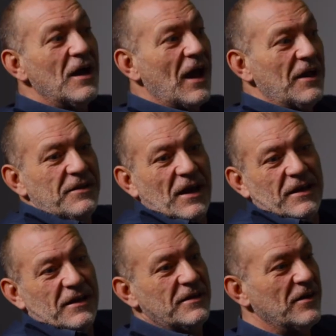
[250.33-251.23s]
And
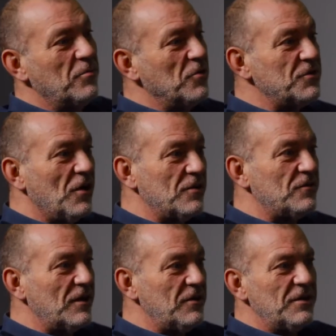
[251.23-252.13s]
taking terrible
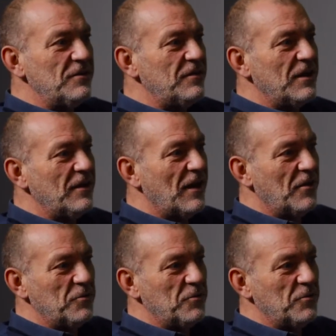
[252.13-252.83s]
shots, and you didn't see any of that.